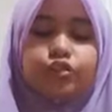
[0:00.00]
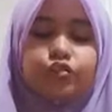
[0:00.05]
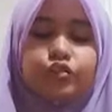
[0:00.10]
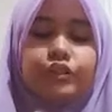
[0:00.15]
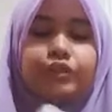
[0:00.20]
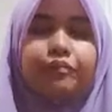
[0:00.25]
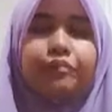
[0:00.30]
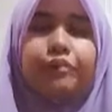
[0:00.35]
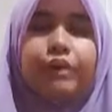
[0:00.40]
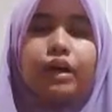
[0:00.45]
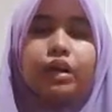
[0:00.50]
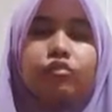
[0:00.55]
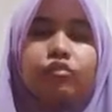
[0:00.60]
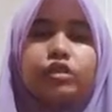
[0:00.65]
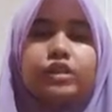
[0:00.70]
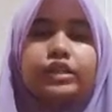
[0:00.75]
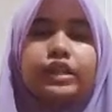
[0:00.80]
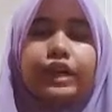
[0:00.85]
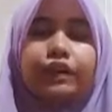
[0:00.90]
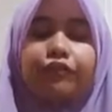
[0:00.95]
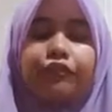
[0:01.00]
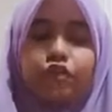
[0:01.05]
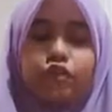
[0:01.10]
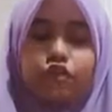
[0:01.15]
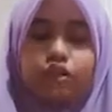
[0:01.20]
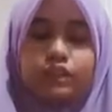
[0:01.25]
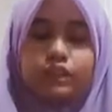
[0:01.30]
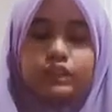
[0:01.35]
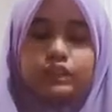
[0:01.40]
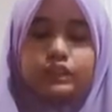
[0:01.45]
with power that
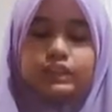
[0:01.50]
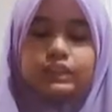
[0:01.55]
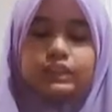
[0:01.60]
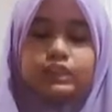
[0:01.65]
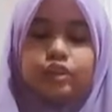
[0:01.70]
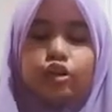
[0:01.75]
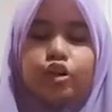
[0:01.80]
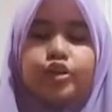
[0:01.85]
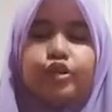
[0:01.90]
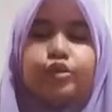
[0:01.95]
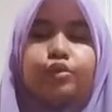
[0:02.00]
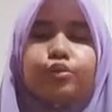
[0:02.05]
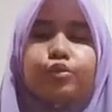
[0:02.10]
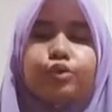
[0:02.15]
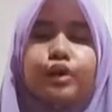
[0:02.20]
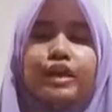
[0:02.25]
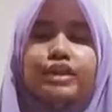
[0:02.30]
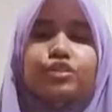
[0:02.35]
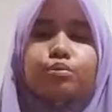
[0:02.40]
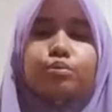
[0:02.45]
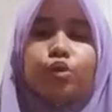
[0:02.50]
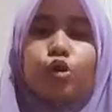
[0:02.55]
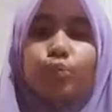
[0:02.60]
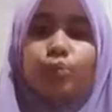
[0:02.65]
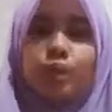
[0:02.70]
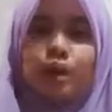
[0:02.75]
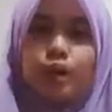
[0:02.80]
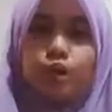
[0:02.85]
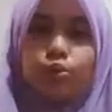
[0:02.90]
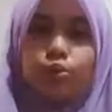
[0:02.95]
focus on who has more
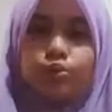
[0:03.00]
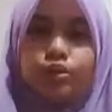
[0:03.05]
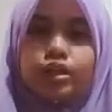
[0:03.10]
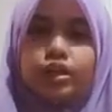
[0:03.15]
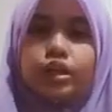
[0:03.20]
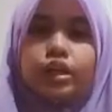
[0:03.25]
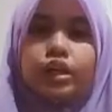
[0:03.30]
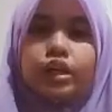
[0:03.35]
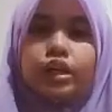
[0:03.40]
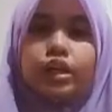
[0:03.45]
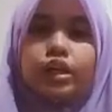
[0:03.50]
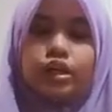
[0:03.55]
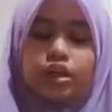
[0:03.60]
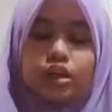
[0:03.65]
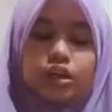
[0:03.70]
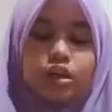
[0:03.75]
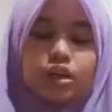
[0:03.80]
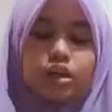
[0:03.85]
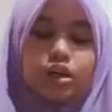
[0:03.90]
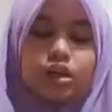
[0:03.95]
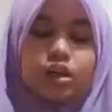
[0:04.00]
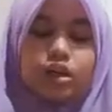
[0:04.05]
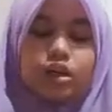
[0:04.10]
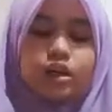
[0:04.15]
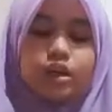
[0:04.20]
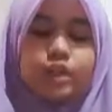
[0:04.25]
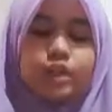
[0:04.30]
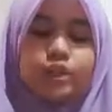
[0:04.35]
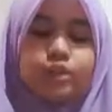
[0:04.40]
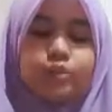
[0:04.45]
power.
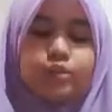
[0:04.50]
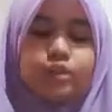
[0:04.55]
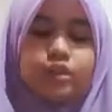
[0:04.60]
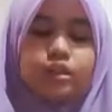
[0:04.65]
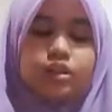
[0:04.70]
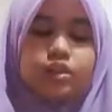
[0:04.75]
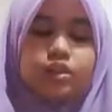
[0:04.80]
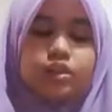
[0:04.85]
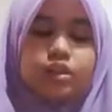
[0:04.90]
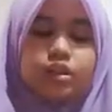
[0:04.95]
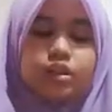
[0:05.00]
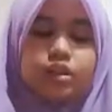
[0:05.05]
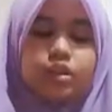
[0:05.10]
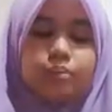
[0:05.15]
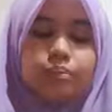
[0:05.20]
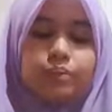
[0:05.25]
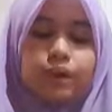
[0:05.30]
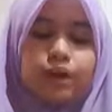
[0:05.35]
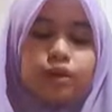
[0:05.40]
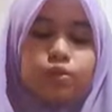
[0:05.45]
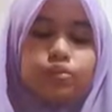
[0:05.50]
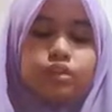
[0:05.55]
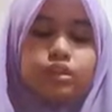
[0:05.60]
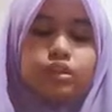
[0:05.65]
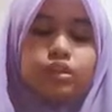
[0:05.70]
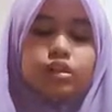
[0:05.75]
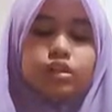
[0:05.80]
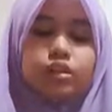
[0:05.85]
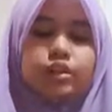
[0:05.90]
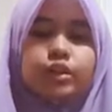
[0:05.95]
He will
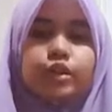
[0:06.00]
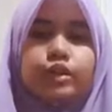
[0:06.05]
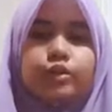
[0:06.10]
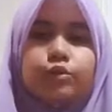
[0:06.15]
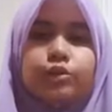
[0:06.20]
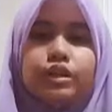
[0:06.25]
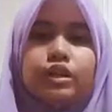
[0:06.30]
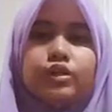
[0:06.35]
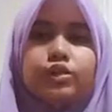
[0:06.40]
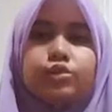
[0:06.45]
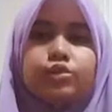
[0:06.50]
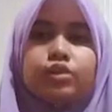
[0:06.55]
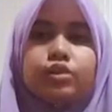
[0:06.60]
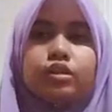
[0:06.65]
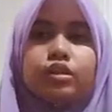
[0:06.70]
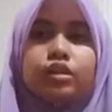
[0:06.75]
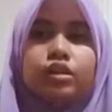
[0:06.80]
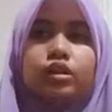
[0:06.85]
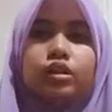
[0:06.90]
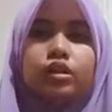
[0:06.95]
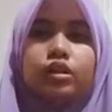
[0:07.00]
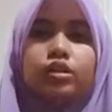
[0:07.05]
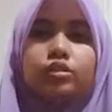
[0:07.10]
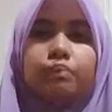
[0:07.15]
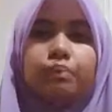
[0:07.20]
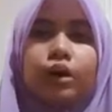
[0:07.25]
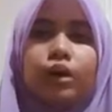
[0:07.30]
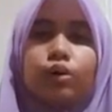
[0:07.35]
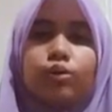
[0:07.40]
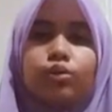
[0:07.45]
use
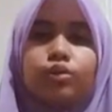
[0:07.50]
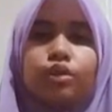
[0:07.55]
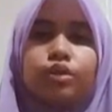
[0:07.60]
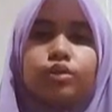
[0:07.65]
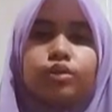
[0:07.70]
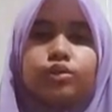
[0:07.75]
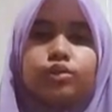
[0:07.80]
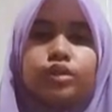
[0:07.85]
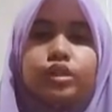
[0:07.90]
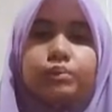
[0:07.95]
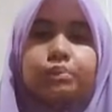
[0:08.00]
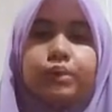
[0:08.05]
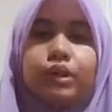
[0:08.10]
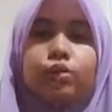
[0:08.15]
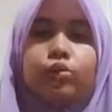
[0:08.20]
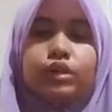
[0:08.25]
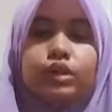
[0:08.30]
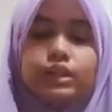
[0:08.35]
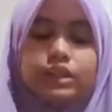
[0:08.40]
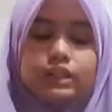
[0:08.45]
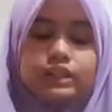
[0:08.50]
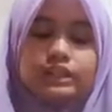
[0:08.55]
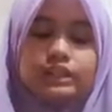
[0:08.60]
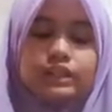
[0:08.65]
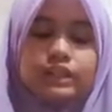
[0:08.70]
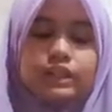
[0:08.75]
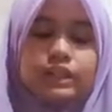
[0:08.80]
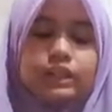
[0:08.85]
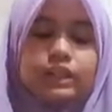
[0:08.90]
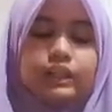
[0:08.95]
his power to the powerless.
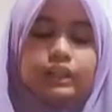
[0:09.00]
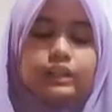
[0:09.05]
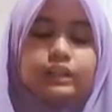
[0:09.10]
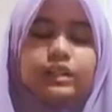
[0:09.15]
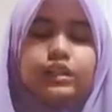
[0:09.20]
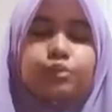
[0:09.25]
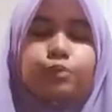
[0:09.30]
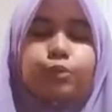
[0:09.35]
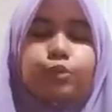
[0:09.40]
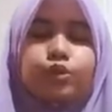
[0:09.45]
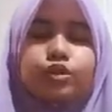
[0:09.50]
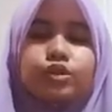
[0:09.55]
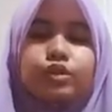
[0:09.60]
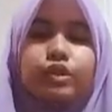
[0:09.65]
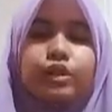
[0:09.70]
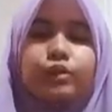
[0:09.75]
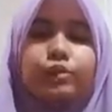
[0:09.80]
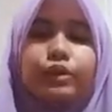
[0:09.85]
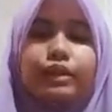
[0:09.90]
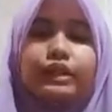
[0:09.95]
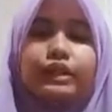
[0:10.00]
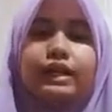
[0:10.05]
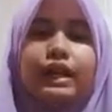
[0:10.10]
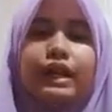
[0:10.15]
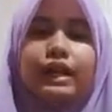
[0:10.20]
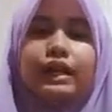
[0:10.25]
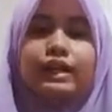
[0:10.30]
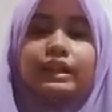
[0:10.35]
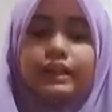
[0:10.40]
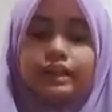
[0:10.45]
This portray when
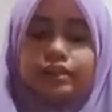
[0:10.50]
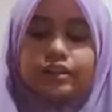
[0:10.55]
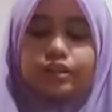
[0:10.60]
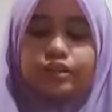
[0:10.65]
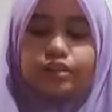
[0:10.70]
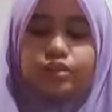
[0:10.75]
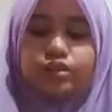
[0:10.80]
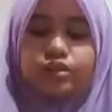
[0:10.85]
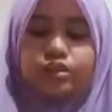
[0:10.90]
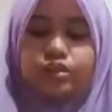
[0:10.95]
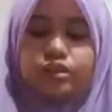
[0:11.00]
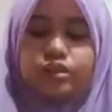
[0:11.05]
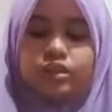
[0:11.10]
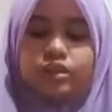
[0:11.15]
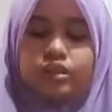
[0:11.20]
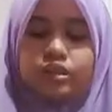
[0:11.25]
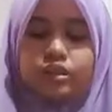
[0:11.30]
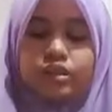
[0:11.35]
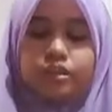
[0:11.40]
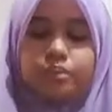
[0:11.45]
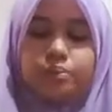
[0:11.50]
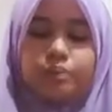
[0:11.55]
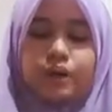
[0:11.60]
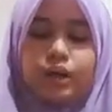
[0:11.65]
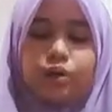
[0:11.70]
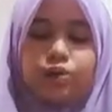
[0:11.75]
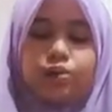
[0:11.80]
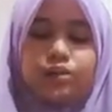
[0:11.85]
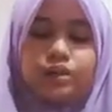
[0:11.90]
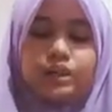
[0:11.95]
Garrett use his
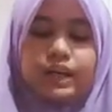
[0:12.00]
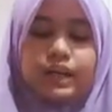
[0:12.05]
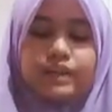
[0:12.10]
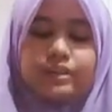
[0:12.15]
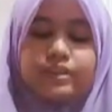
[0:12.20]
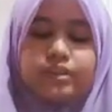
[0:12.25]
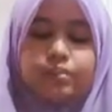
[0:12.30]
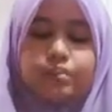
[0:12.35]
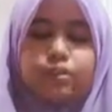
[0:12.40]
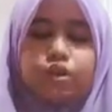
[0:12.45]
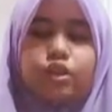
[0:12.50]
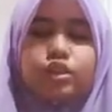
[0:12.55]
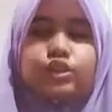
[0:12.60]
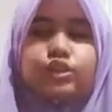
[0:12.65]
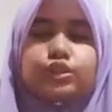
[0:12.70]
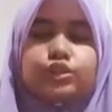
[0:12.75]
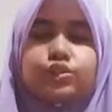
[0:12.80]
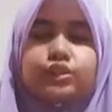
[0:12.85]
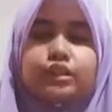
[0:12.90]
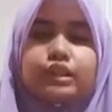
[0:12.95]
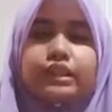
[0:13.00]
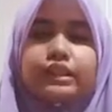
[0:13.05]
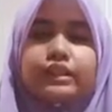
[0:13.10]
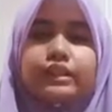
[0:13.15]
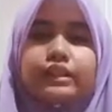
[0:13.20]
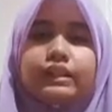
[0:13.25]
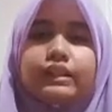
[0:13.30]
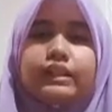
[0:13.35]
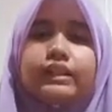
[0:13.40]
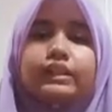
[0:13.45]
power as the boss to
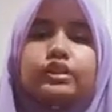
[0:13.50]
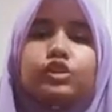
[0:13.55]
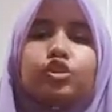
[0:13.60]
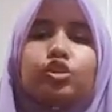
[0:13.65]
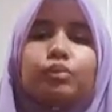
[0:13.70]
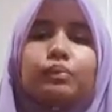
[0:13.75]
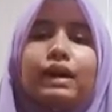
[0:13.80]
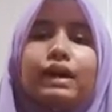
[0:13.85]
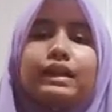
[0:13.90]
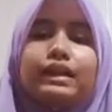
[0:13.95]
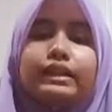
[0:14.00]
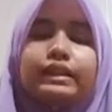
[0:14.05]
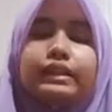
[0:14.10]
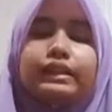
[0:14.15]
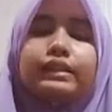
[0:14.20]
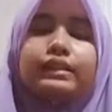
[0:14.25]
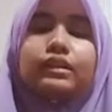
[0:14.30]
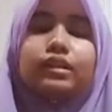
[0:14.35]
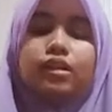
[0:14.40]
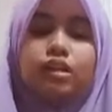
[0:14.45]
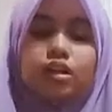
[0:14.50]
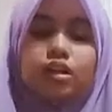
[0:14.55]
threaten the Somalian,